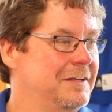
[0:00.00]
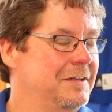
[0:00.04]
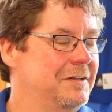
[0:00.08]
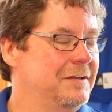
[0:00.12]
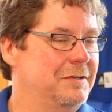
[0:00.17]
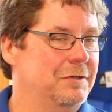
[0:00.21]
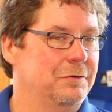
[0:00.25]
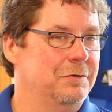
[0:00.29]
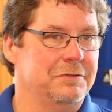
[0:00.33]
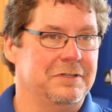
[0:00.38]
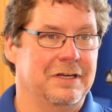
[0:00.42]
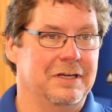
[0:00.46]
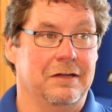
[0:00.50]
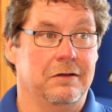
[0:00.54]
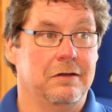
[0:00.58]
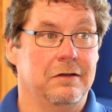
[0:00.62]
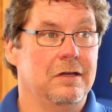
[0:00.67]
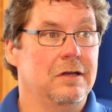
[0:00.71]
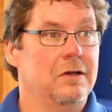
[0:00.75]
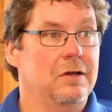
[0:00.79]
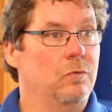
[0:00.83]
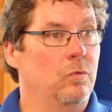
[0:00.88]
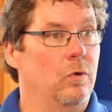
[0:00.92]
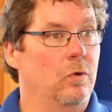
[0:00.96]
No doubt.
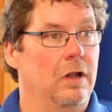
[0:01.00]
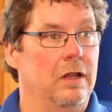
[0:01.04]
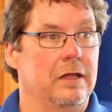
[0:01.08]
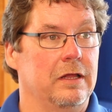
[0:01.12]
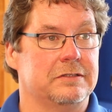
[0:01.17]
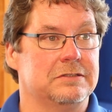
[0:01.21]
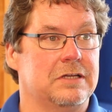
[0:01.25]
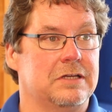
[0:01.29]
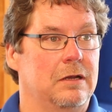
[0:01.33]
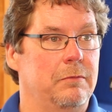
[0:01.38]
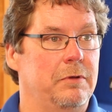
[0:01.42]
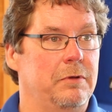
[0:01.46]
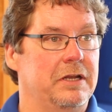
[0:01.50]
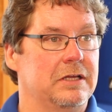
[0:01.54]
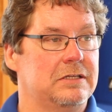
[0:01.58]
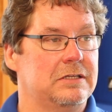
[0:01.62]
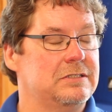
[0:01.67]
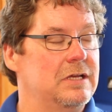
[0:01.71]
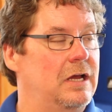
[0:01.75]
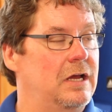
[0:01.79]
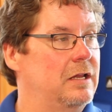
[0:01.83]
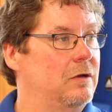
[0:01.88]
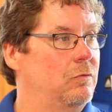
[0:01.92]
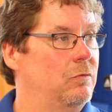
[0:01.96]
Well, it's going to be an
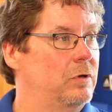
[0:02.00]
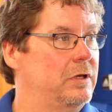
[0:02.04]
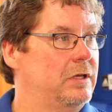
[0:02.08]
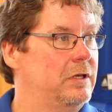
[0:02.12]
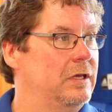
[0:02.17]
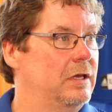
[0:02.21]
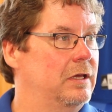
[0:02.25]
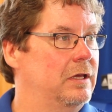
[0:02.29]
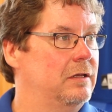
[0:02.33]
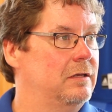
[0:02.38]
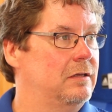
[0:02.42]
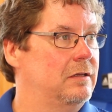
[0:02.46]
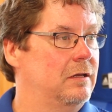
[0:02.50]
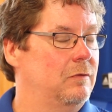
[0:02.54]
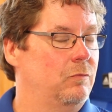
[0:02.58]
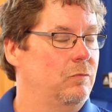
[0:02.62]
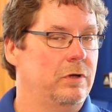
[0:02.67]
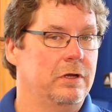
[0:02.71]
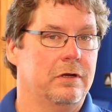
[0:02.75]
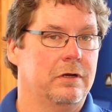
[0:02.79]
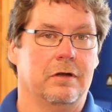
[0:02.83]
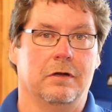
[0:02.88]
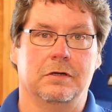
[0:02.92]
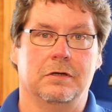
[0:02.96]
exciting weekend, and
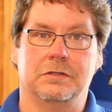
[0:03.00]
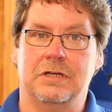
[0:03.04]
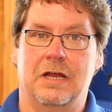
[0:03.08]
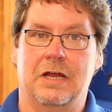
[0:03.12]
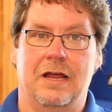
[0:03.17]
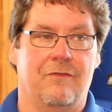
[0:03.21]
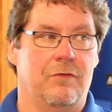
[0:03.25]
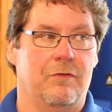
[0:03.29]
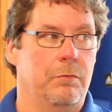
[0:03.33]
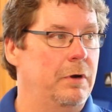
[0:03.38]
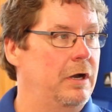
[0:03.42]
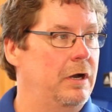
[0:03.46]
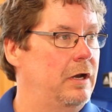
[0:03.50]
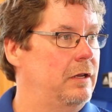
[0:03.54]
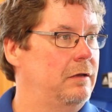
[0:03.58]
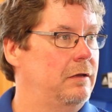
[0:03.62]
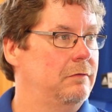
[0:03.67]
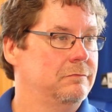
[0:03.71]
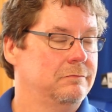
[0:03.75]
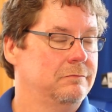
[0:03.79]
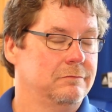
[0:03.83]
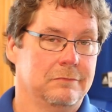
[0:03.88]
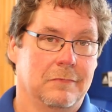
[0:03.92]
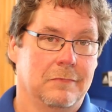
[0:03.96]
we encourage everybody
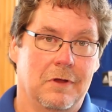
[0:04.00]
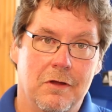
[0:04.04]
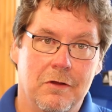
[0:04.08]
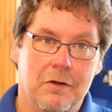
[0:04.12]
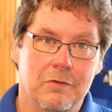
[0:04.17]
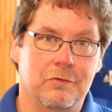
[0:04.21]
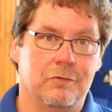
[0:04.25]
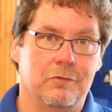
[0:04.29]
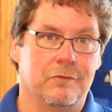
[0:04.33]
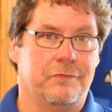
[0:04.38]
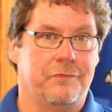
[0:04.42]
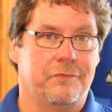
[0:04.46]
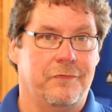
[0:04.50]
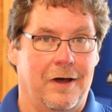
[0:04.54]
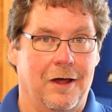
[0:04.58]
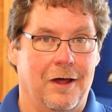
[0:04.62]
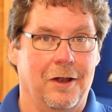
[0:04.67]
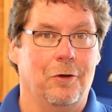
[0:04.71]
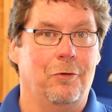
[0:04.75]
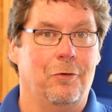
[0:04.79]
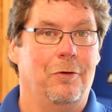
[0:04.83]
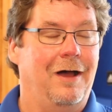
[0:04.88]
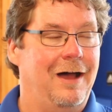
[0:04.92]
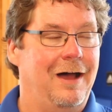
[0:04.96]
to
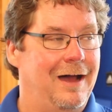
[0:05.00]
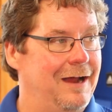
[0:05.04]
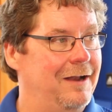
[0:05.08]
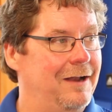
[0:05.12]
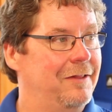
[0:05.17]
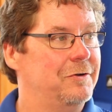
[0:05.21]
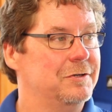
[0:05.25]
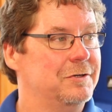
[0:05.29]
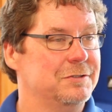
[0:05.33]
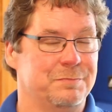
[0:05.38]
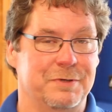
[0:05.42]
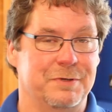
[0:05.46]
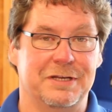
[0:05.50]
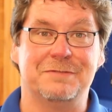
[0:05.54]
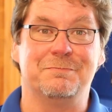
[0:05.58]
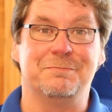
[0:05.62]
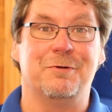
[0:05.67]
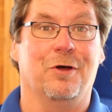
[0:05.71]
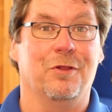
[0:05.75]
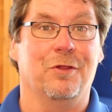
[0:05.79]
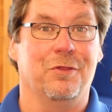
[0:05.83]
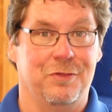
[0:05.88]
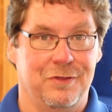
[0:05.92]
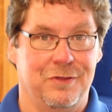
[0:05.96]
follow Islanders
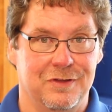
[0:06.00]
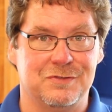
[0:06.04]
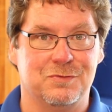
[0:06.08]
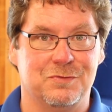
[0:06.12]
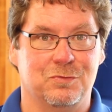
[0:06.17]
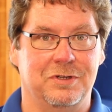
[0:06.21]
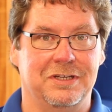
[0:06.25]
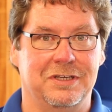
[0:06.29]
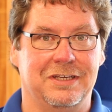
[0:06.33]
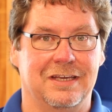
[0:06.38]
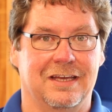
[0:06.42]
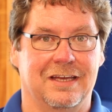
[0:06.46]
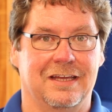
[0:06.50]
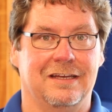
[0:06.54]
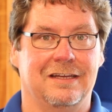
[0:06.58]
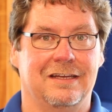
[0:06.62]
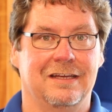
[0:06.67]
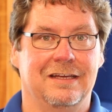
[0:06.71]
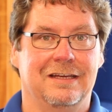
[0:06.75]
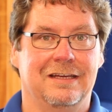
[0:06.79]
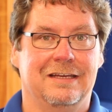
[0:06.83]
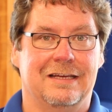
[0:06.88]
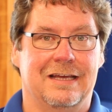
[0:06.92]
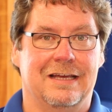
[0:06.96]
baseball this weekend
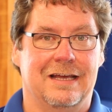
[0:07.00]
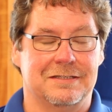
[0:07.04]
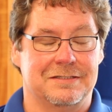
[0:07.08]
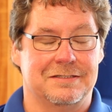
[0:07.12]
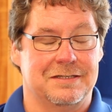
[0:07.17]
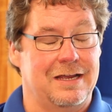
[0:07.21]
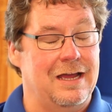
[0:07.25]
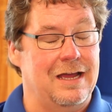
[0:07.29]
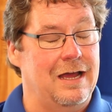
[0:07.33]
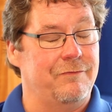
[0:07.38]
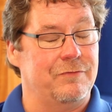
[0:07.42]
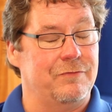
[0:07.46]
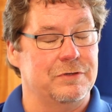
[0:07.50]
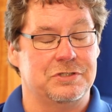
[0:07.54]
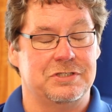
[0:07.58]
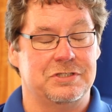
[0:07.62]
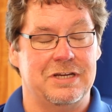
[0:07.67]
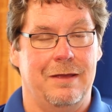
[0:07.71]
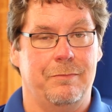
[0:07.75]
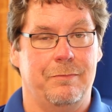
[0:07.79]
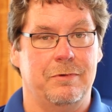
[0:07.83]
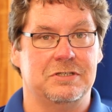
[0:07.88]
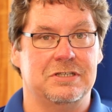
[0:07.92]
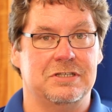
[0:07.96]
as the conference
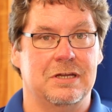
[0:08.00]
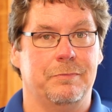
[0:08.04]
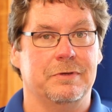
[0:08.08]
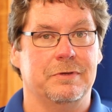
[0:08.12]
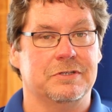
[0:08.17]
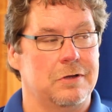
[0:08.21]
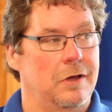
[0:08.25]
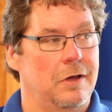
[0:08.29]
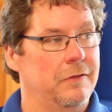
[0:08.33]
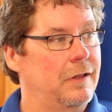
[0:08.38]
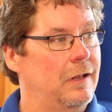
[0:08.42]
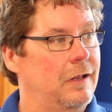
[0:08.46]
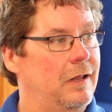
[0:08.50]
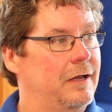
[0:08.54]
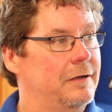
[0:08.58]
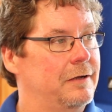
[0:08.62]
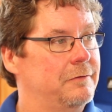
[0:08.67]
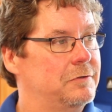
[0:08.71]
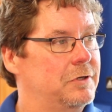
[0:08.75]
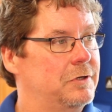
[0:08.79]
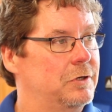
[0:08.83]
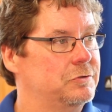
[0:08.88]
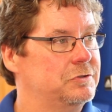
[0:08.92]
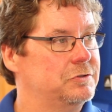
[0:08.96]
championship is on the line.
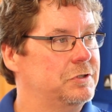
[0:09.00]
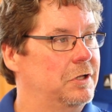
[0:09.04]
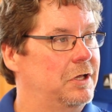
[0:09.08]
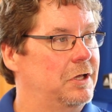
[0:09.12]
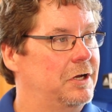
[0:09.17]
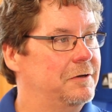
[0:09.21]
Coach, good luck.